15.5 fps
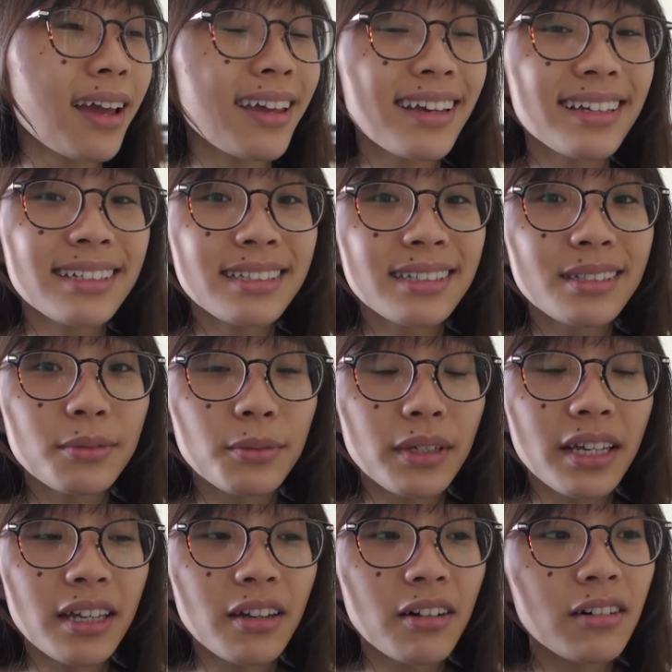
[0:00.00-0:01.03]
I guess
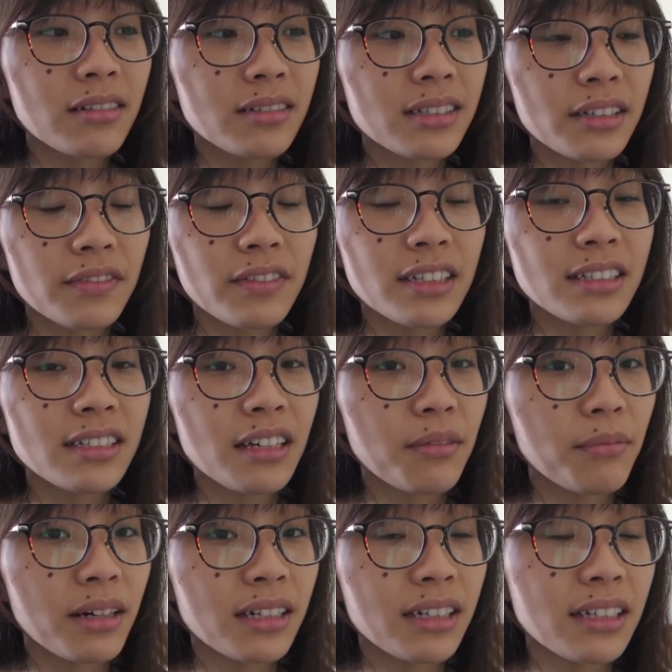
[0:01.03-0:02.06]
we can all safely
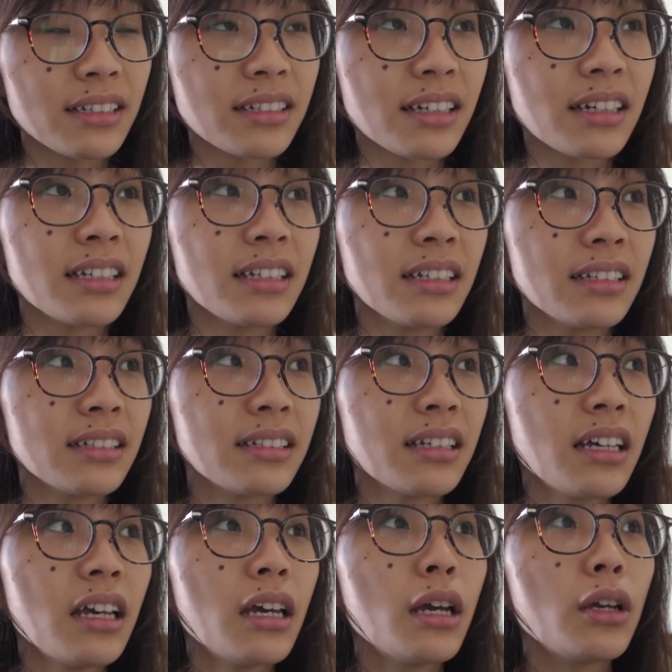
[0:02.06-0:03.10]
say makisan
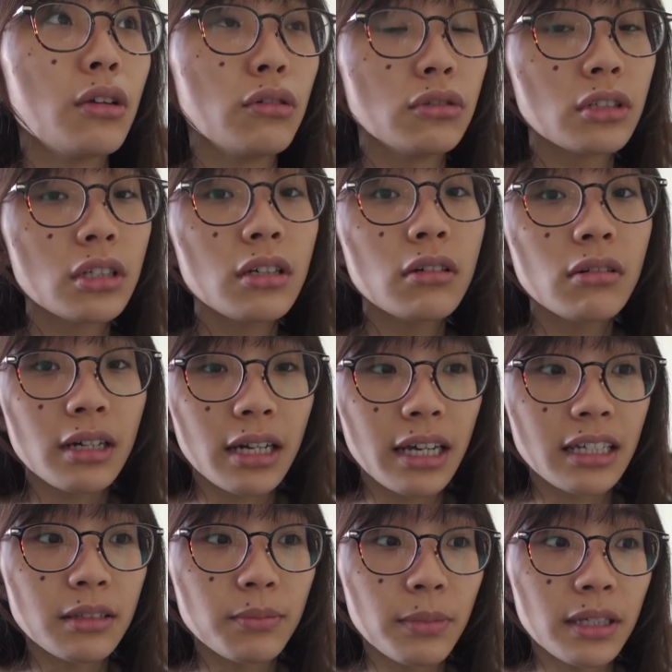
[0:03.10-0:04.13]
is usually
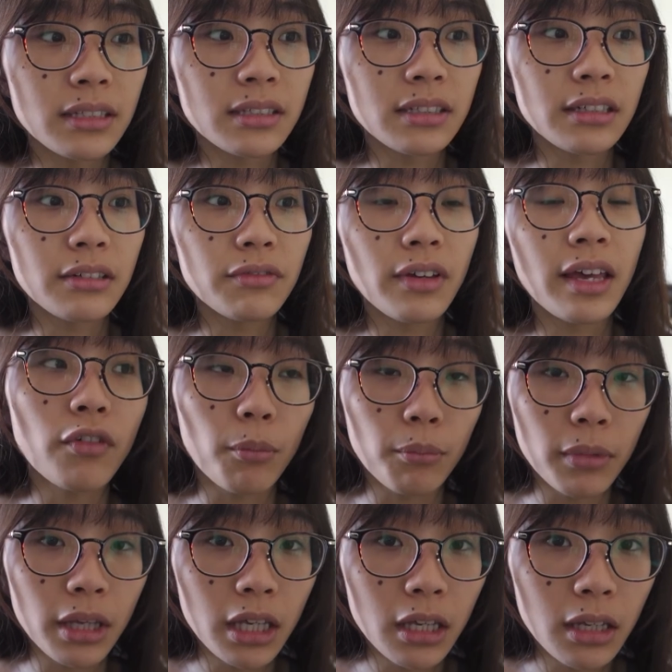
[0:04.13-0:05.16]
quite expensive. For
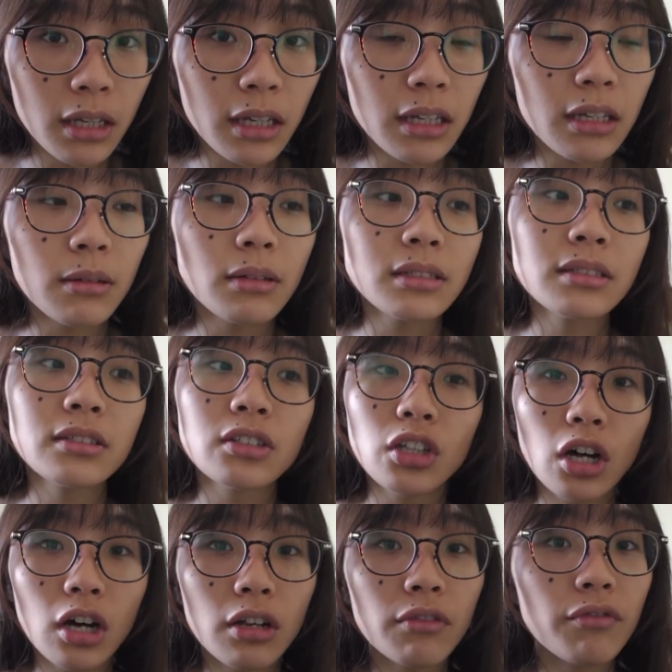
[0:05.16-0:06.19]
me,
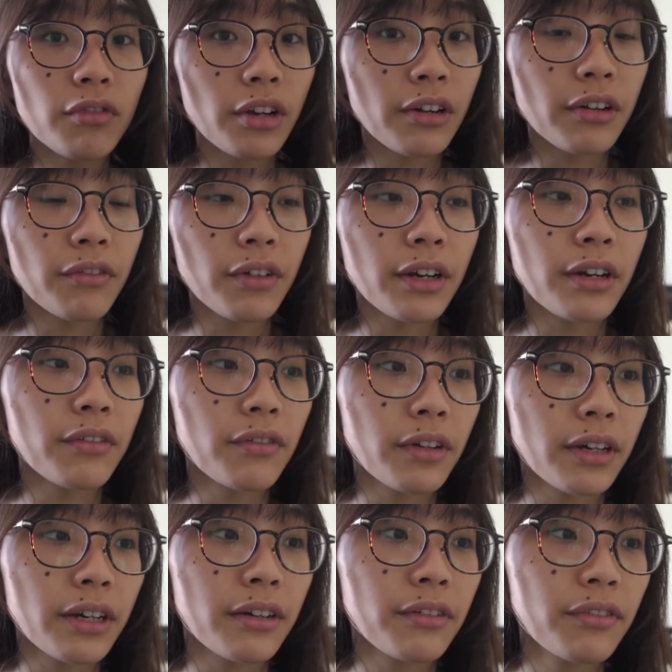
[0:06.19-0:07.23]
it's not very very
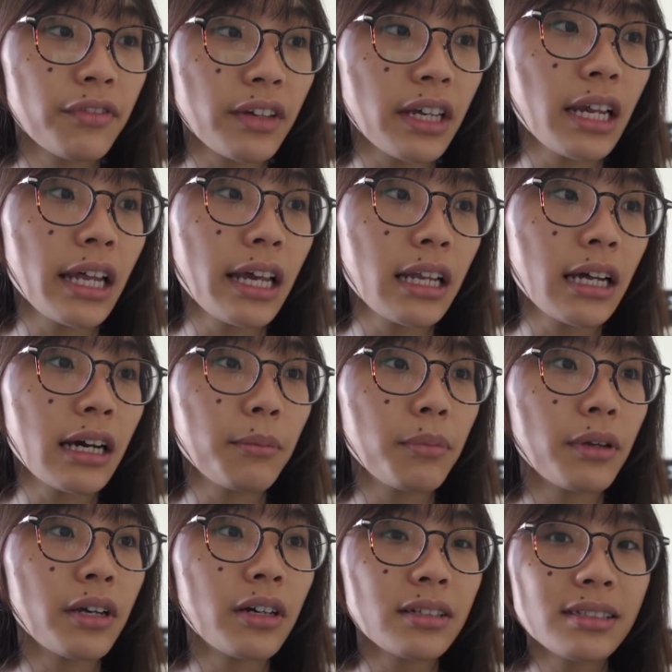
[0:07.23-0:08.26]
very filling
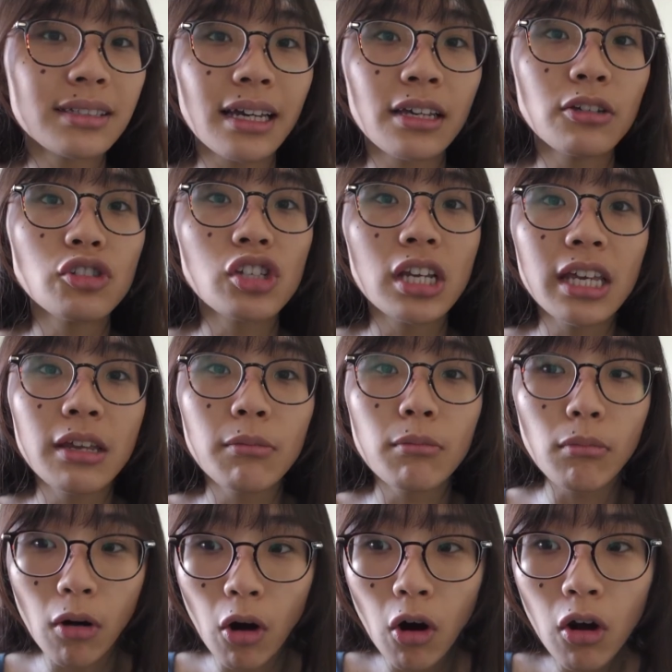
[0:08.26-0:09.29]
lah because I usually
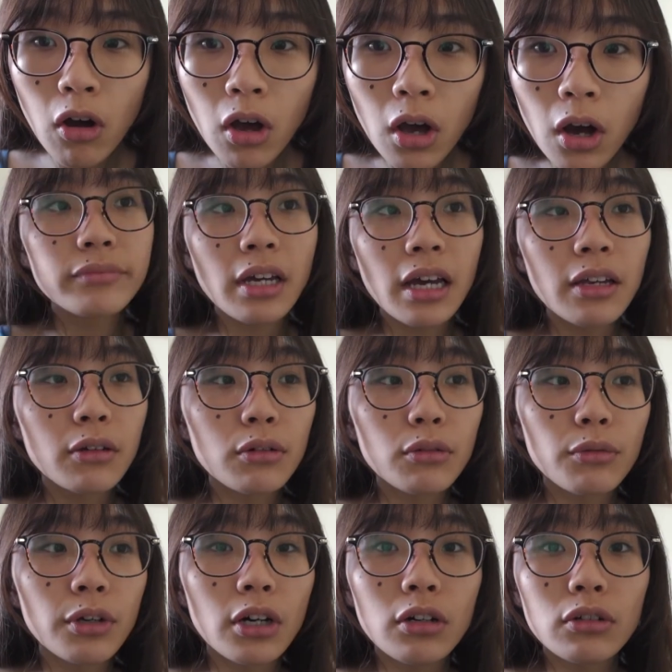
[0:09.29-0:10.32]
eat more. I
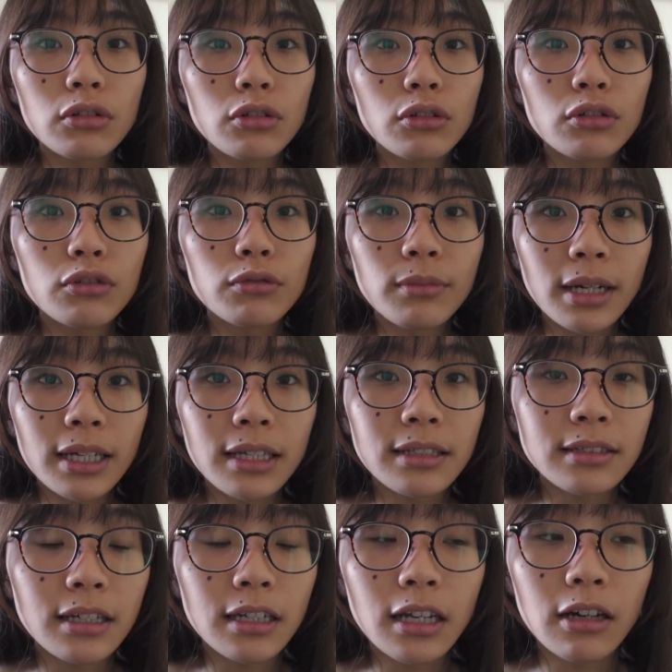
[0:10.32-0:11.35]
know we all know
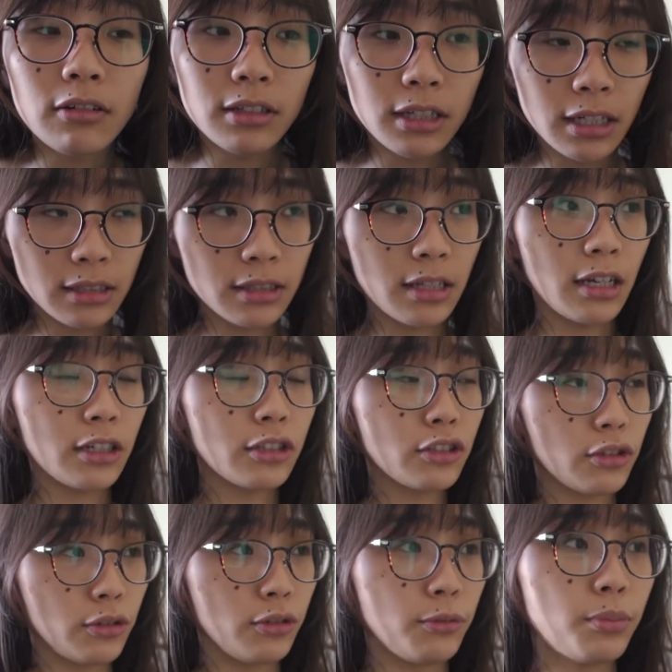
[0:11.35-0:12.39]
makisan how it tastes like,
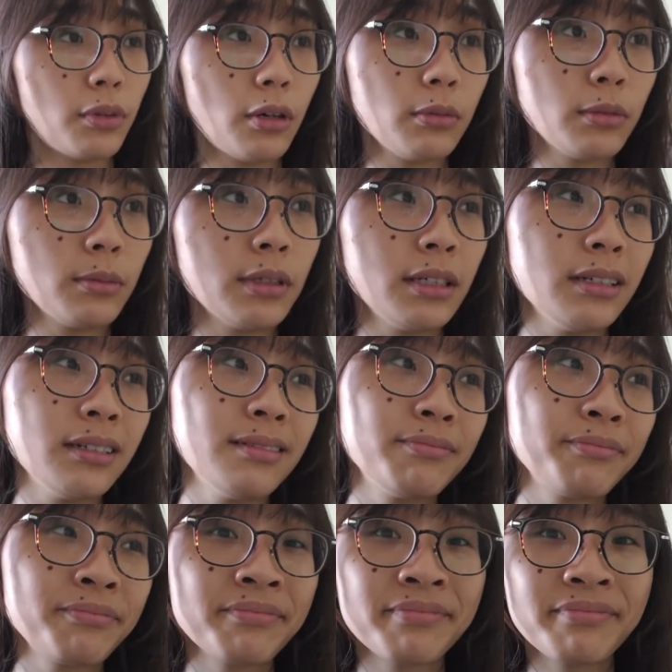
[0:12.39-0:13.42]
so probably